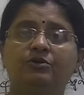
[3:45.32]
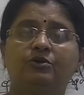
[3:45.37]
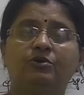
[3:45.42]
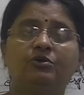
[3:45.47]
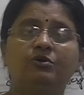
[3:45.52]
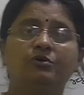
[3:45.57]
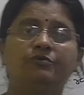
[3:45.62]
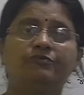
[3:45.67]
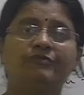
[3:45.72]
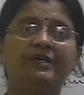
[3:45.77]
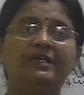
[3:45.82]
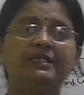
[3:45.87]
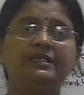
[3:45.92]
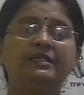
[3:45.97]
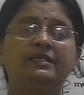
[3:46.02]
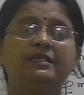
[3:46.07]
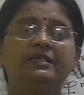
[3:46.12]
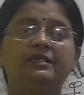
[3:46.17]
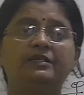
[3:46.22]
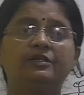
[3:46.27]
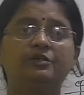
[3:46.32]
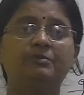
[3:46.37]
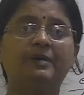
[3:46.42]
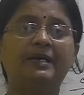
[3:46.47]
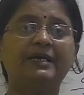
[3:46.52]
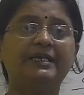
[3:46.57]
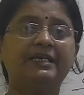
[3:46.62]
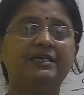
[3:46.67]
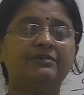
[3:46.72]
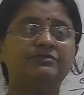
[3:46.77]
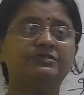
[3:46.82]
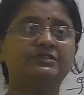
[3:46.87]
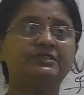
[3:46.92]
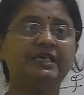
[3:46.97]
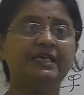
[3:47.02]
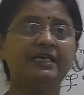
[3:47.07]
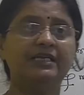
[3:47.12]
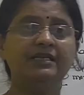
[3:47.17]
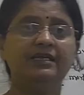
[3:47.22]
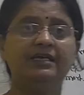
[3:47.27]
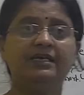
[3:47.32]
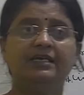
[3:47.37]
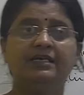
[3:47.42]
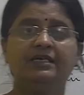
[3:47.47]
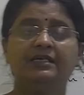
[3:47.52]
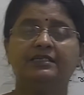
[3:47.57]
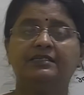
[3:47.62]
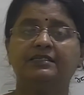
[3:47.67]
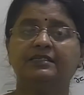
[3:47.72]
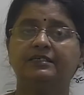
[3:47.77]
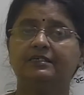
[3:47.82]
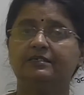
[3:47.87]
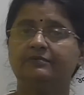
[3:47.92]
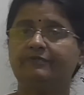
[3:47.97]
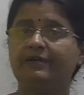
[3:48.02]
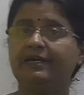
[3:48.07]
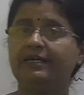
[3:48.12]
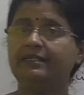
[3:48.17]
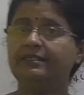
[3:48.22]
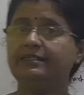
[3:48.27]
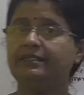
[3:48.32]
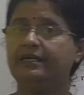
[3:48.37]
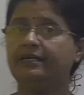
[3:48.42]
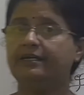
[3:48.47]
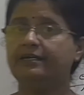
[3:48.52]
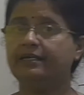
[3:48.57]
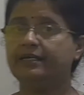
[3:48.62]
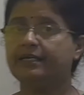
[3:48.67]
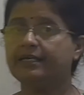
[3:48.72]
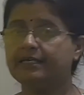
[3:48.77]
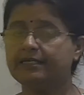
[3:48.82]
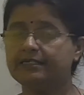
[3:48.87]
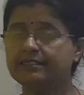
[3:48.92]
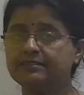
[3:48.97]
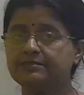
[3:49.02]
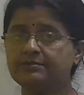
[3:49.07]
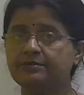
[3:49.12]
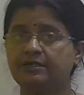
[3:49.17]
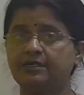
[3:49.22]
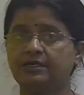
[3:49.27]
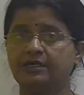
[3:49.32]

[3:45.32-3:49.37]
know, when you might have seen when there is